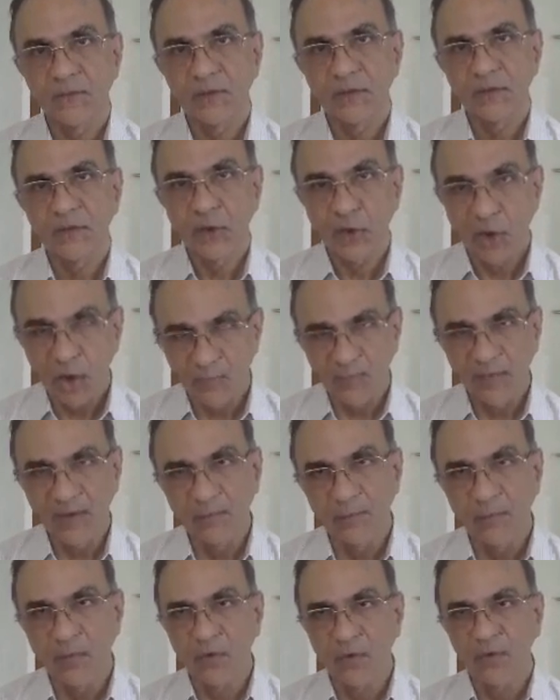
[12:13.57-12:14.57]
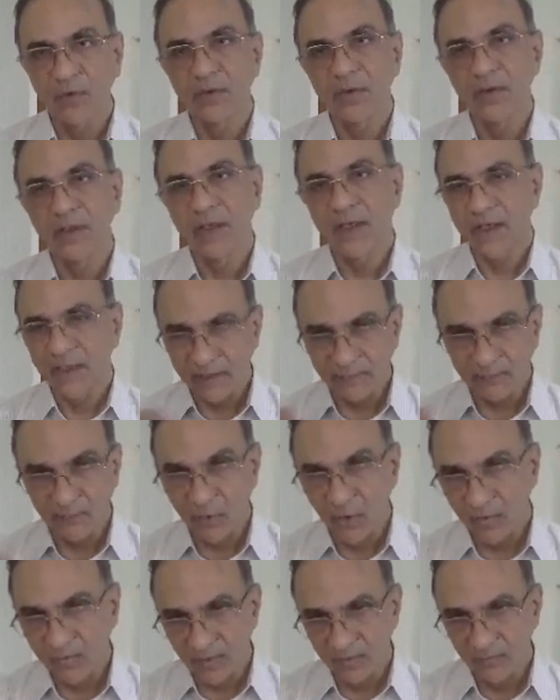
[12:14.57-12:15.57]
normal bone and
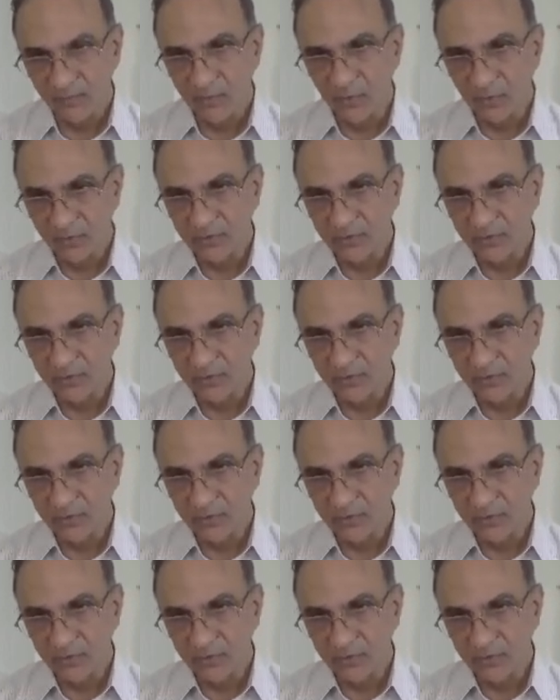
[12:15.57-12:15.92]
abnormal bone.